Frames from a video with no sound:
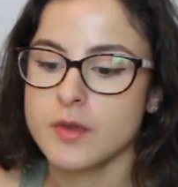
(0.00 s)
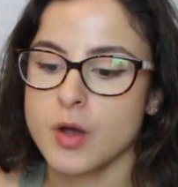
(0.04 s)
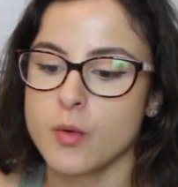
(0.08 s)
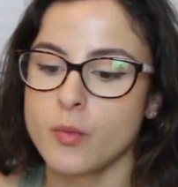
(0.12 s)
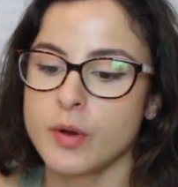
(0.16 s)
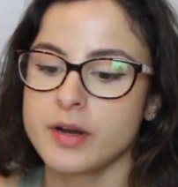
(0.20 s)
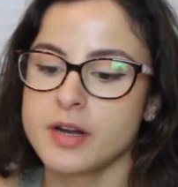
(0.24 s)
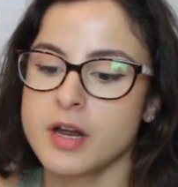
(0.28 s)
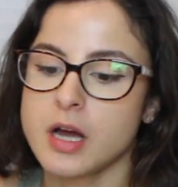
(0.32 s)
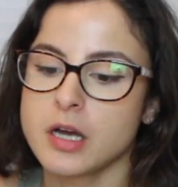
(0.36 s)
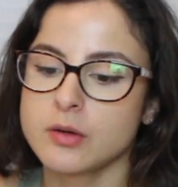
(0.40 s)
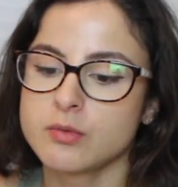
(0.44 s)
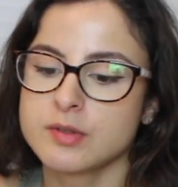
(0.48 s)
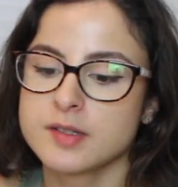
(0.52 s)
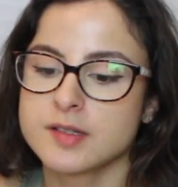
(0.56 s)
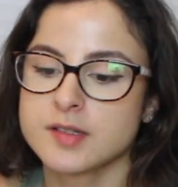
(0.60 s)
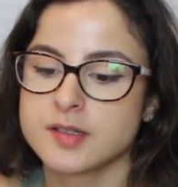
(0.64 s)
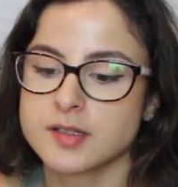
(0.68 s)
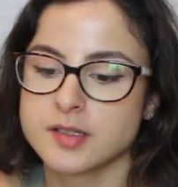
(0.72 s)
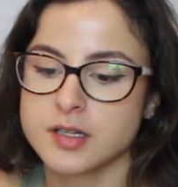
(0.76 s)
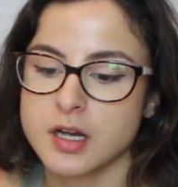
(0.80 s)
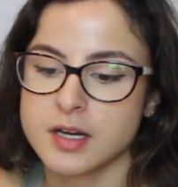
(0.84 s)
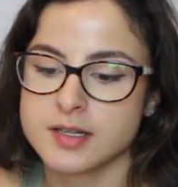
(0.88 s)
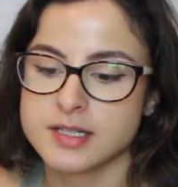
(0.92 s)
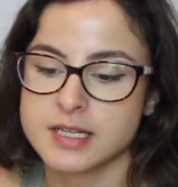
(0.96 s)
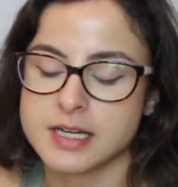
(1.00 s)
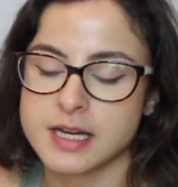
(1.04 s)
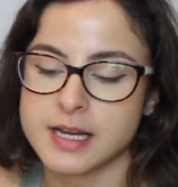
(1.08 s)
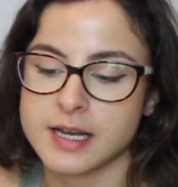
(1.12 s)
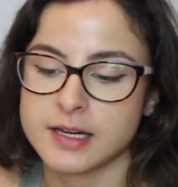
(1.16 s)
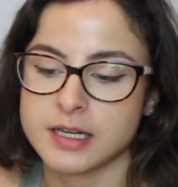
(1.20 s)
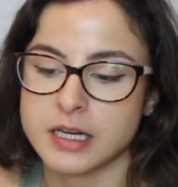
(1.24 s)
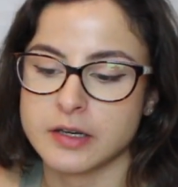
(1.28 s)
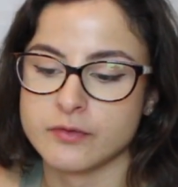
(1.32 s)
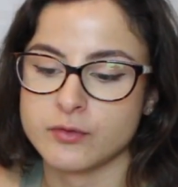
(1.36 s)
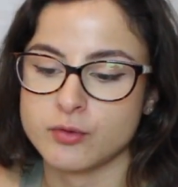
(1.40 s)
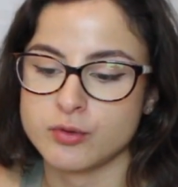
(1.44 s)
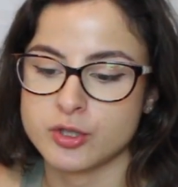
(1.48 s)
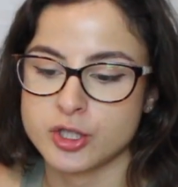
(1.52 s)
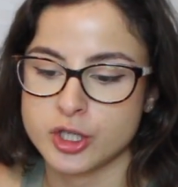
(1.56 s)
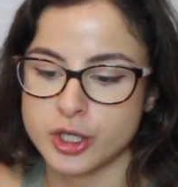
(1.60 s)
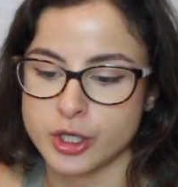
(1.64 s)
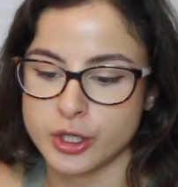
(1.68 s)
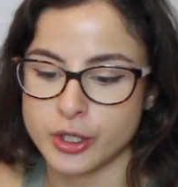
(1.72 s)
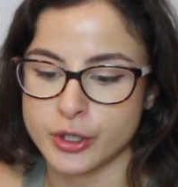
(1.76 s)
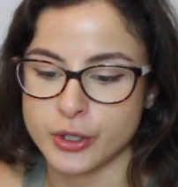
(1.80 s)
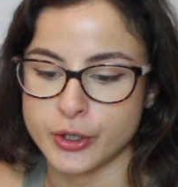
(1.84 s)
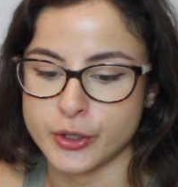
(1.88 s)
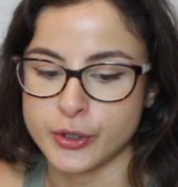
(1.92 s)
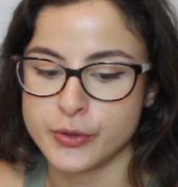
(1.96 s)
When I was studying level
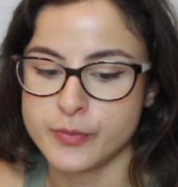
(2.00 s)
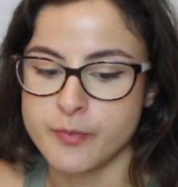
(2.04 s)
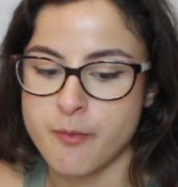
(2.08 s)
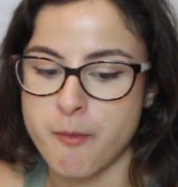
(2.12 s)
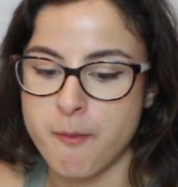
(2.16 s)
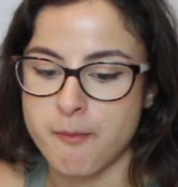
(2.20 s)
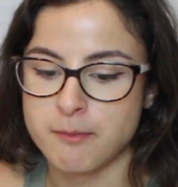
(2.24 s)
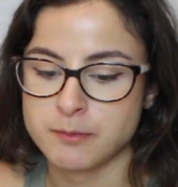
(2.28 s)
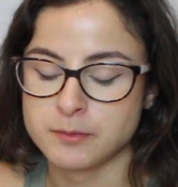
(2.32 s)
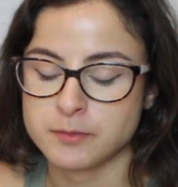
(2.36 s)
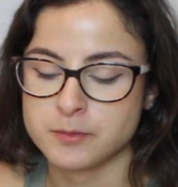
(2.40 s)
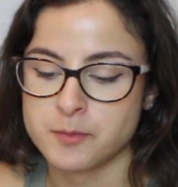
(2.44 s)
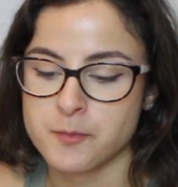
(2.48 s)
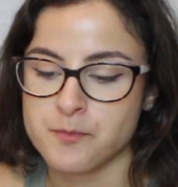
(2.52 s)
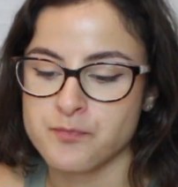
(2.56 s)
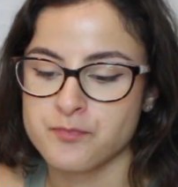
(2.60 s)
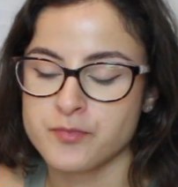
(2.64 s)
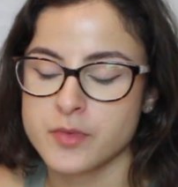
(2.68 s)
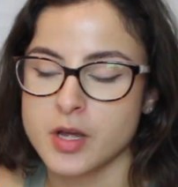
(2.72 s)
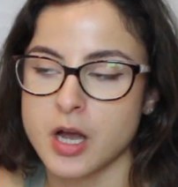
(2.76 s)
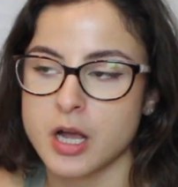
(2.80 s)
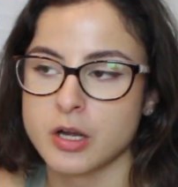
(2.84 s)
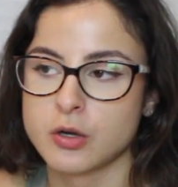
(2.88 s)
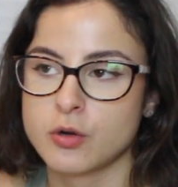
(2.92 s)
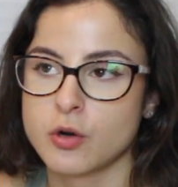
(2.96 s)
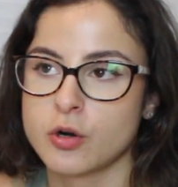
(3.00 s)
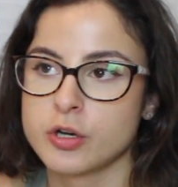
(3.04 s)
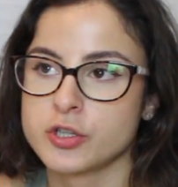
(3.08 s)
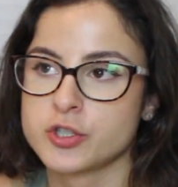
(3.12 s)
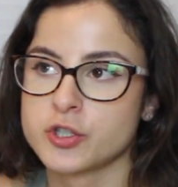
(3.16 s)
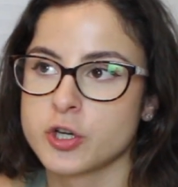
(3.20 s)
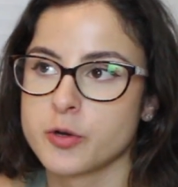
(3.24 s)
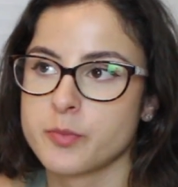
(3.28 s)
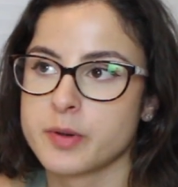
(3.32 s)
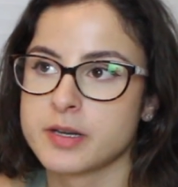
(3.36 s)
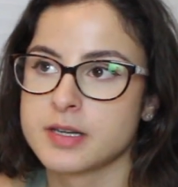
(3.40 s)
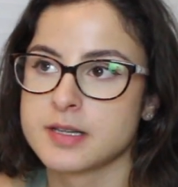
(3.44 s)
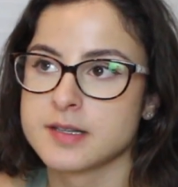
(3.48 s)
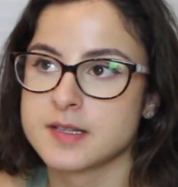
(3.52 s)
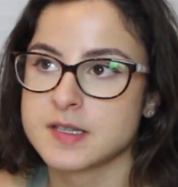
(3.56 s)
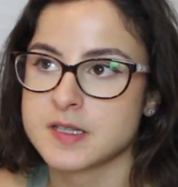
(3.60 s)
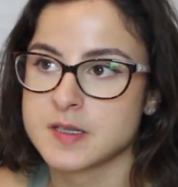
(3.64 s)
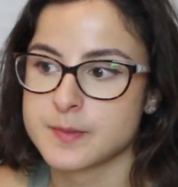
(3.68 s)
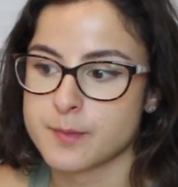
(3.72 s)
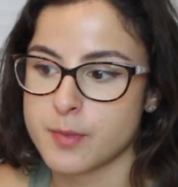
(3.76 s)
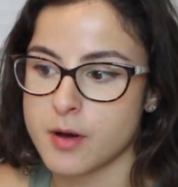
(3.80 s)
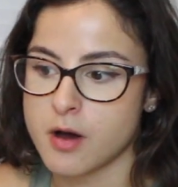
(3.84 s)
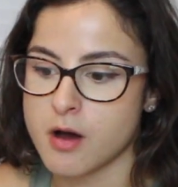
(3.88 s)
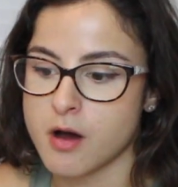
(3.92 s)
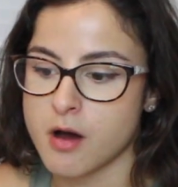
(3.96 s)
2, I got a job in a
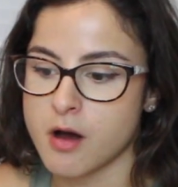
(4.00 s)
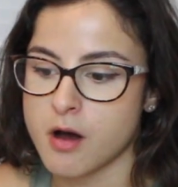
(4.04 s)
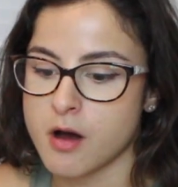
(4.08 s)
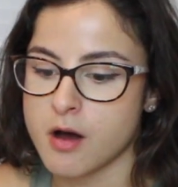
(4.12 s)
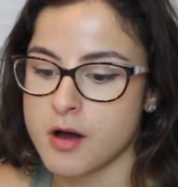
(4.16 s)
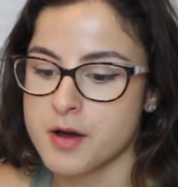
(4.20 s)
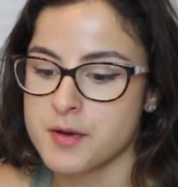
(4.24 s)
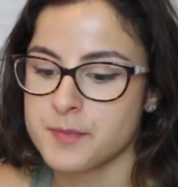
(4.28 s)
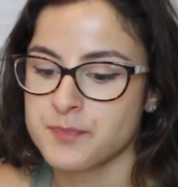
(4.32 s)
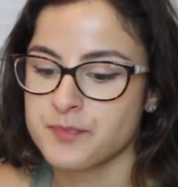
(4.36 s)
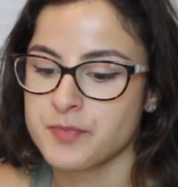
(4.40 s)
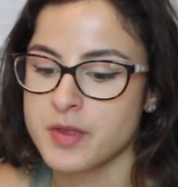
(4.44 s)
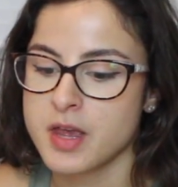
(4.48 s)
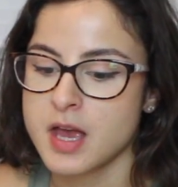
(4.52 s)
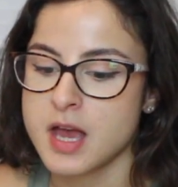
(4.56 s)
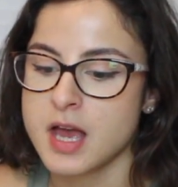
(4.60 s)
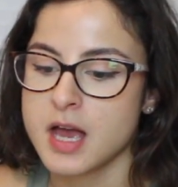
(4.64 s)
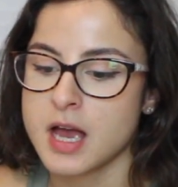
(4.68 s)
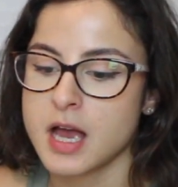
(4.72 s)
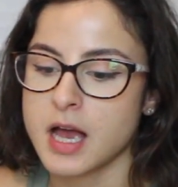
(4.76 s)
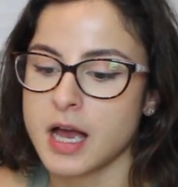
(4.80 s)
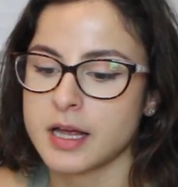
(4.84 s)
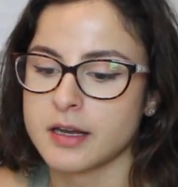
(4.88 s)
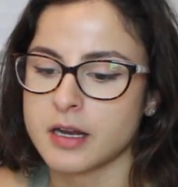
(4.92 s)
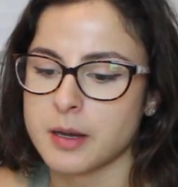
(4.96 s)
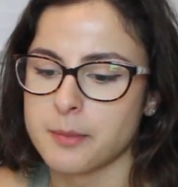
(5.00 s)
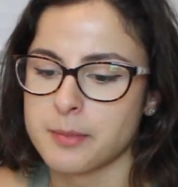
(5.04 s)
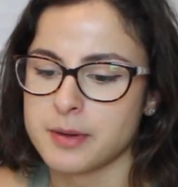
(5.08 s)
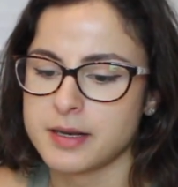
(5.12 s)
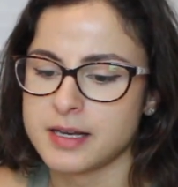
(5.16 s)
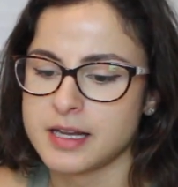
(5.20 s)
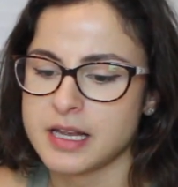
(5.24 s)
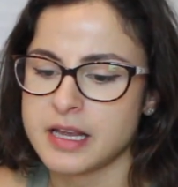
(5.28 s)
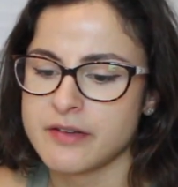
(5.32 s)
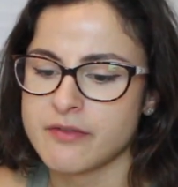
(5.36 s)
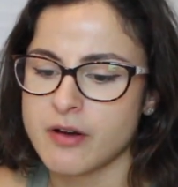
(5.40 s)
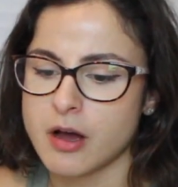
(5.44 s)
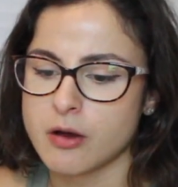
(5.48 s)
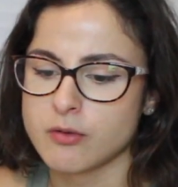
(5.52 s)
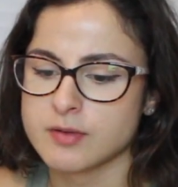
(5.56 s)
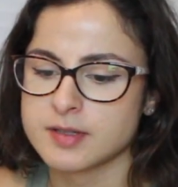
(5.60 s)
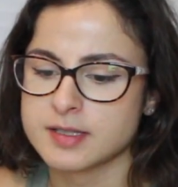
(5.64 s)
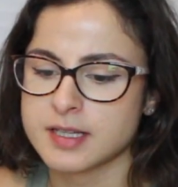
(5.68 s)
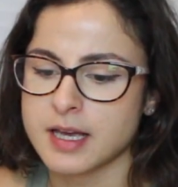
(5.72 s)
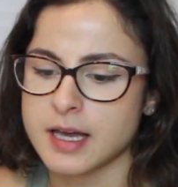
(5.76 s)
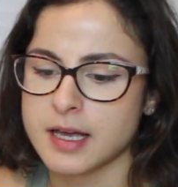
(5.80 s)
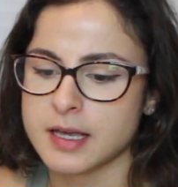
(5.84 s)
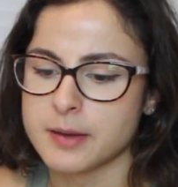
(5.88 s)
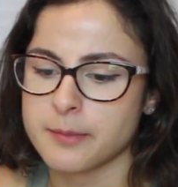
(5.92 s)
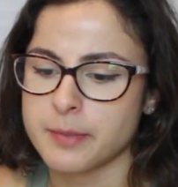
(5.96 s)
spa, and I believe I was
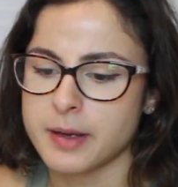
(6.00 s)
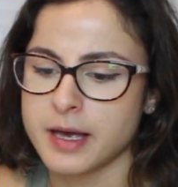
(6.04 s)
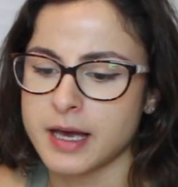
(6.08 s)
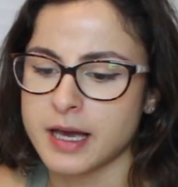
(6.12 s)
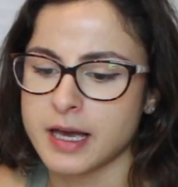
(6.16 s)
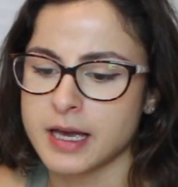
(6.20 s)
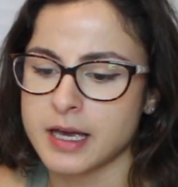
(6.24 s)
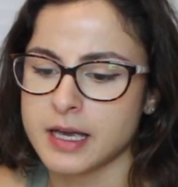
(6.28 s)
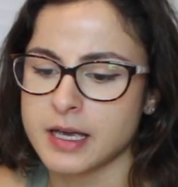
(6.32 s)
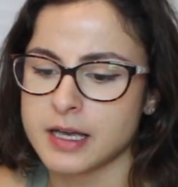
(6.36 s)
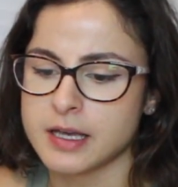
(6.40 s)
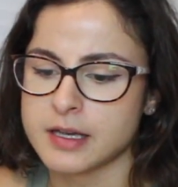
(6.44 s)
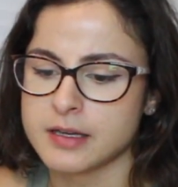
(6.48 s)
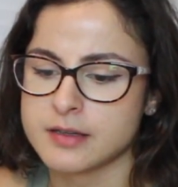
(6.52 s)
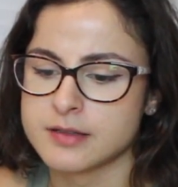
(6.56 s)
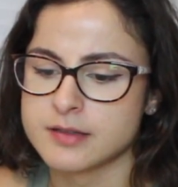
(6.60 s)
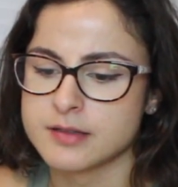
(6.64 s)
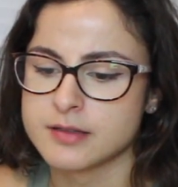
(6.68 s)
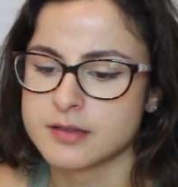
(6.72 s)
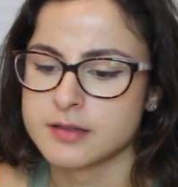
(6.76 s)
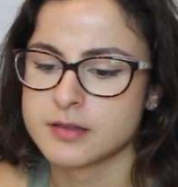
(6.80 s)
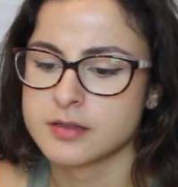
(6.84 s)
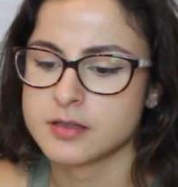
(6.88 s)
getting paid